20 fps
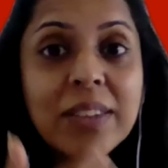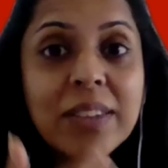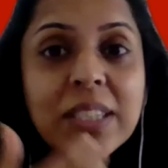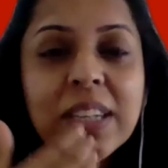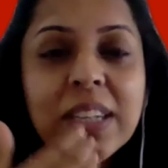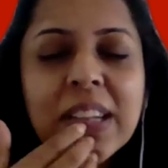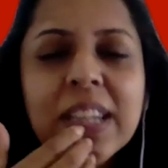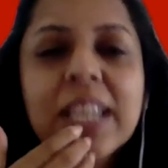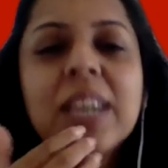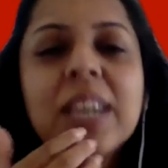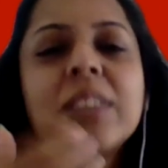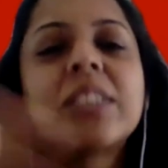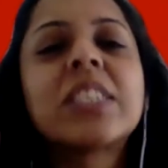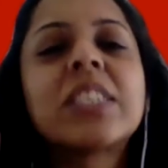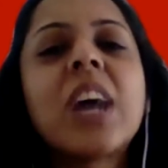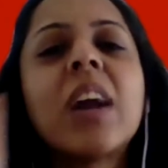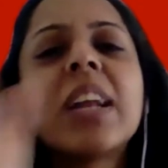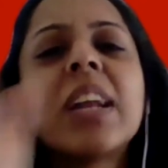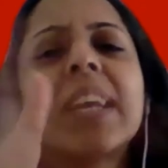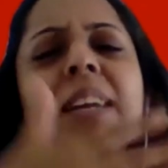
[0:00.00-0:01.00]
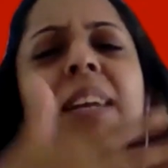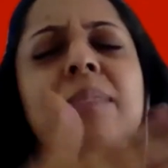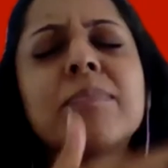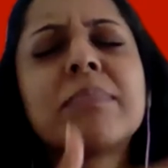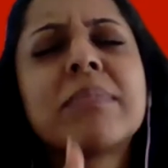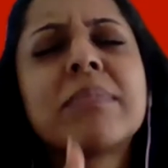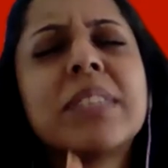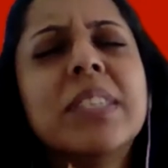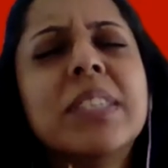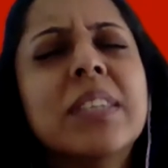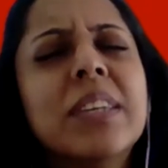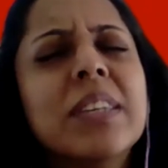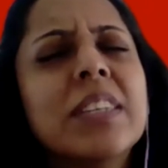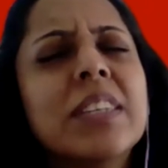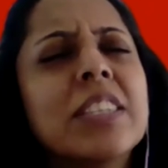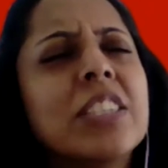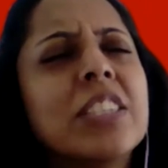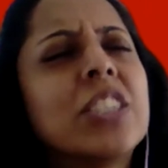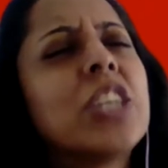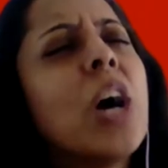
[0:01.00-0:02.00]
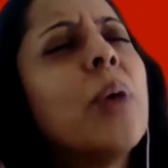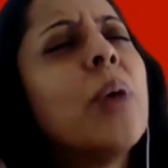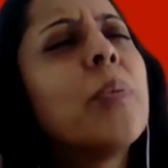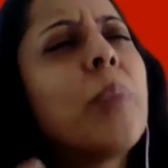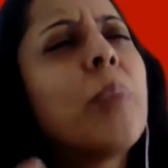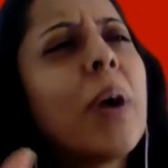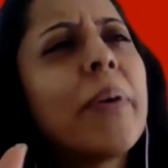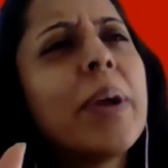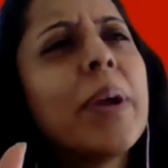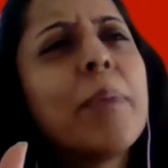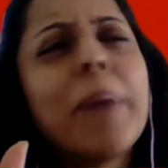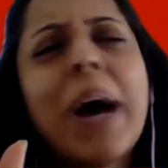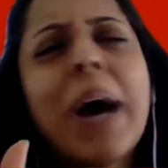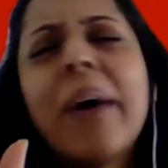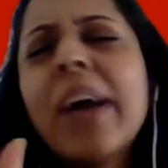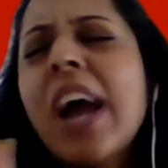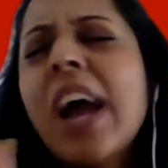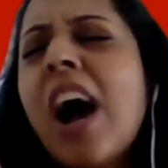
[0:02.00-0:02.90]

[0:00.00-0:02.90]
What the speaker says: And he goes, darling, don't worry about it.